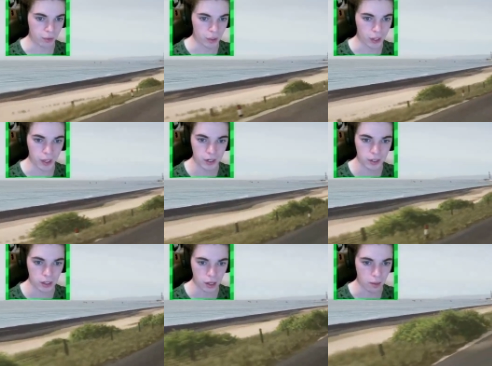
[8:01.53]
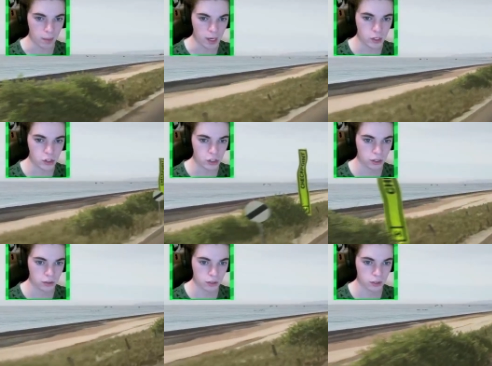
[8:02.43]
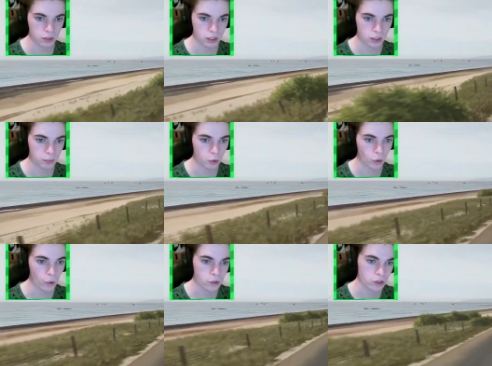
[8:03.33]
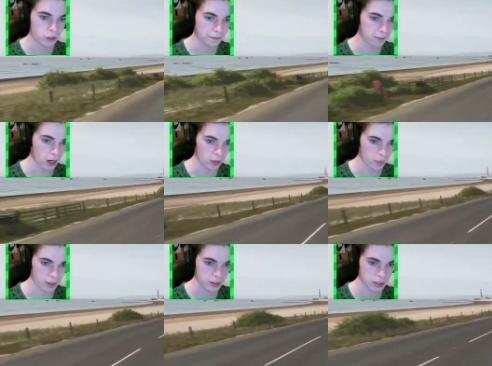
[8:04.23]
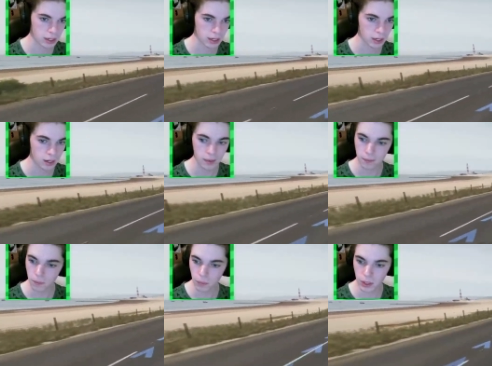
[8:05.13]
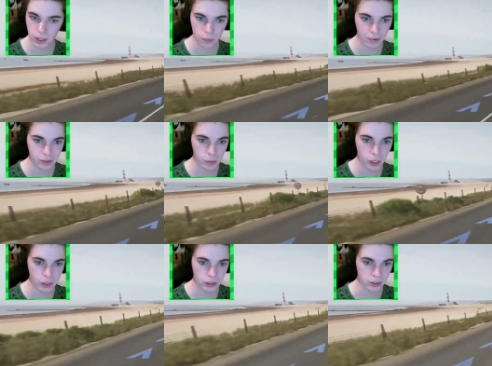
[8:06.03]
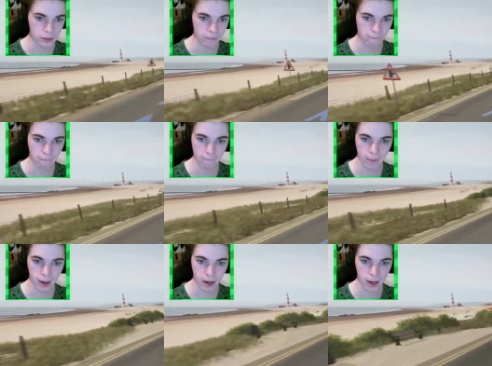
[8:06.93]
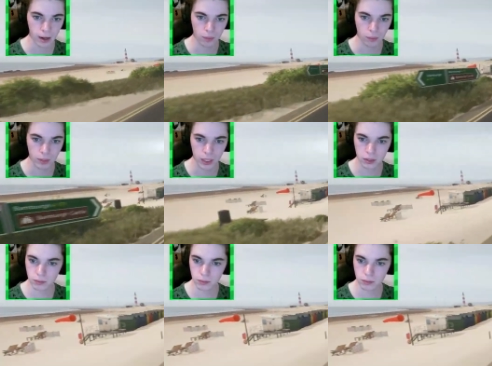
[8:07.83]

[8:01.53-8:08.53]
we hit the beach, the more coastal environment, and we're reminded uh, that